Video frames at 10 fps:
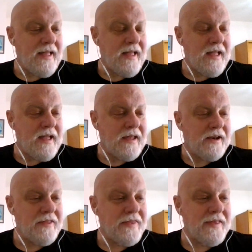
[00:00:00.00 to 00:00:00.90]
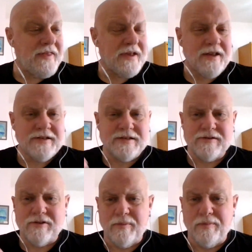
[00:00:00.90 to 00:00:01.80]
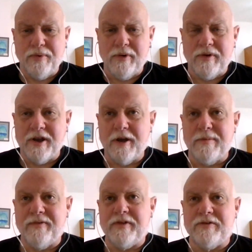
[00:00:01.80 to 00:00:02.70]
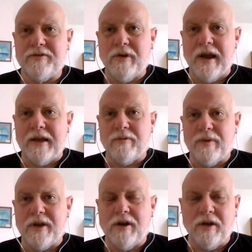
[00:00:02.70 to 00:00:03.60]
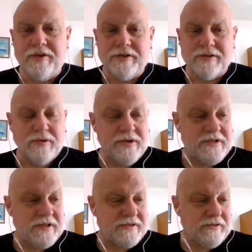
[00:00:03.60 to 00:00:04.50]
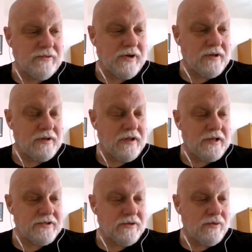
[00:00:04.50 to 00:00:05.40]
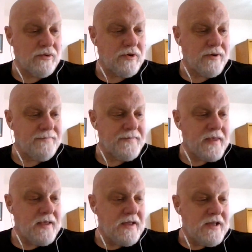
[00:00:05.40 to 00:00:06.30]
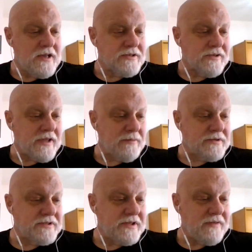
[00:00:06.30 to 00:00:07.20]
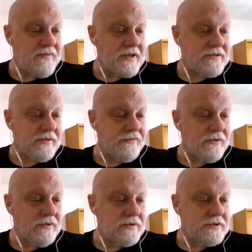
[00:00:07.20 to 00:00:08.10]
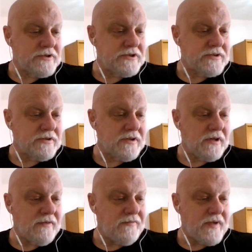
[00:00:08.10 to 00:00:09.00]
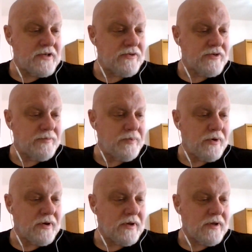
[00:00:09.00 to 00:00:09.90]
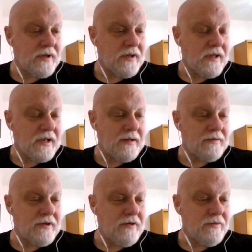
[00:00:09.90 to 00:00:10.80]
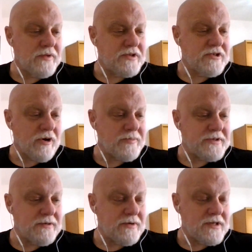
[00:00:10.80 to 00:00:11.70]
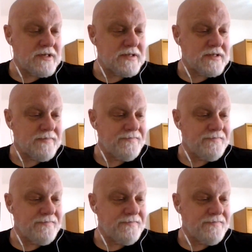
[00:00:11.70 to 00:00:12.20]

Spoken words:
And I think that gets sort of broken up if you try and read all the stories just in chronological order. So that was The Adventurefuls, a adventurous book. I will go over the Sharp series.